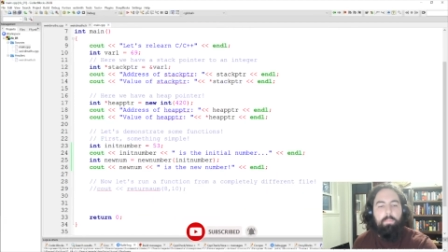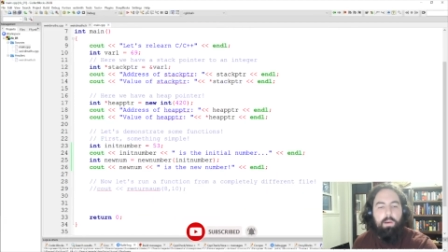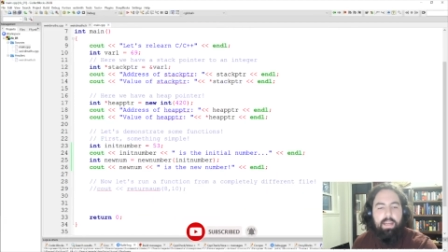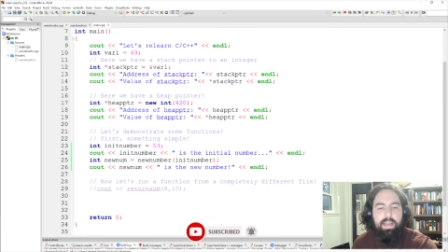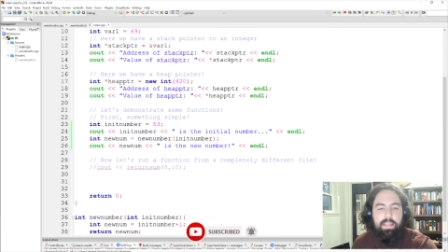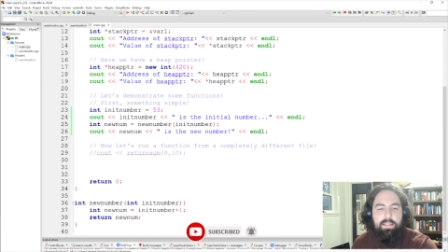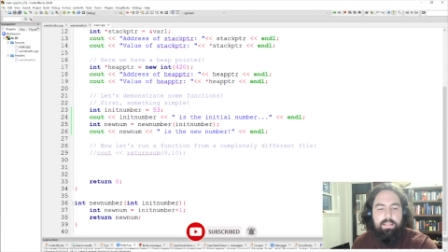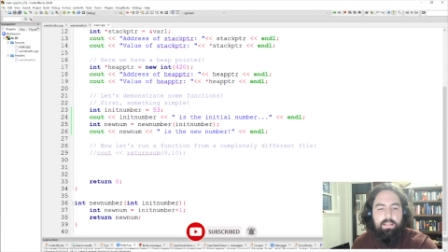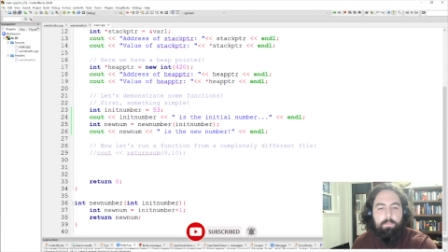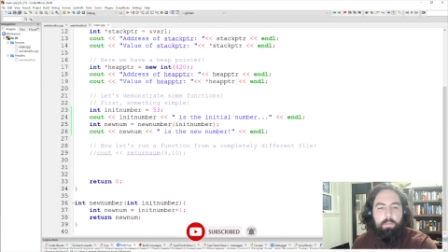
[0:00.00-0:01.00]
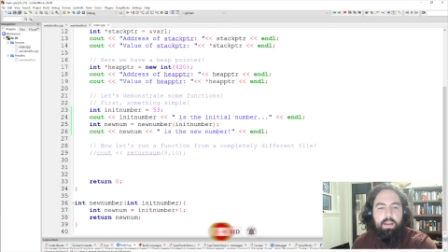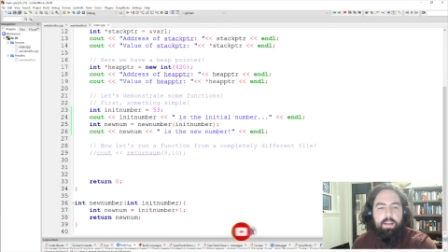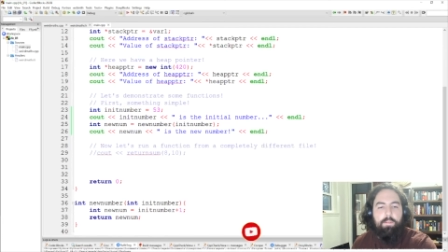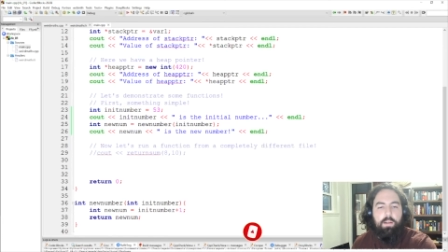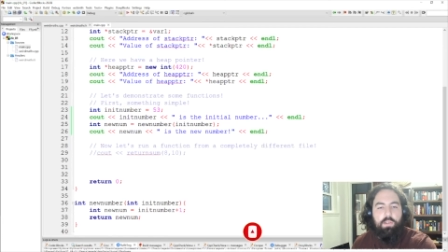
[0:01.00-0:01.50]
putting
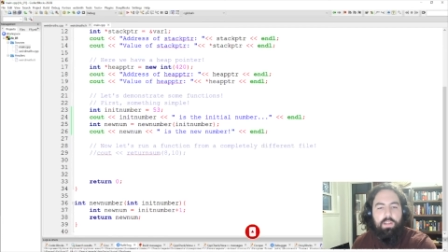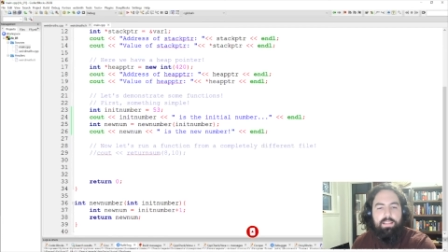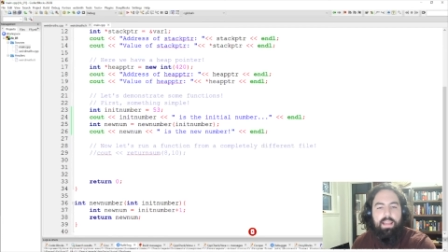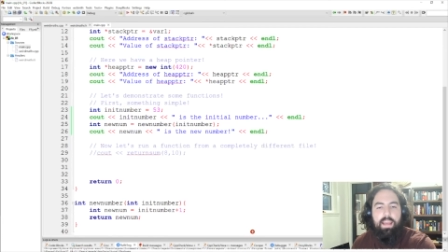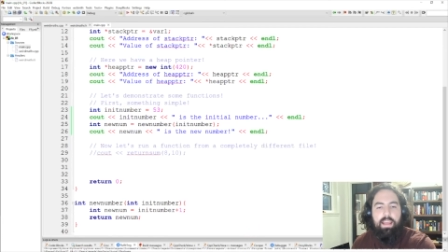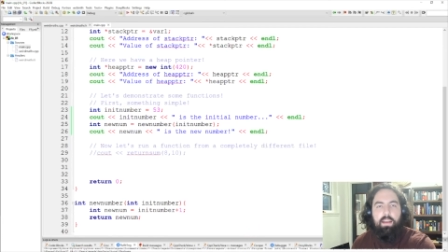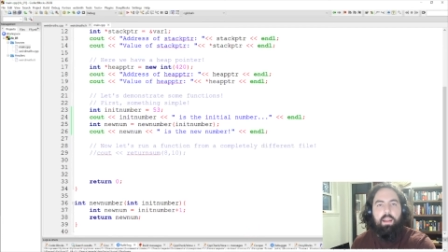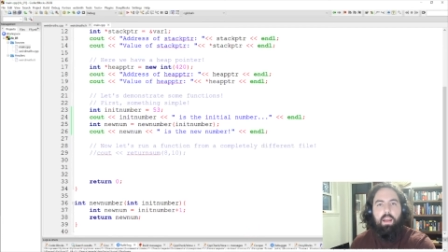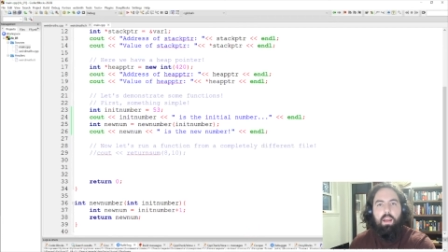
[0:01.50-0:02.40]
functions in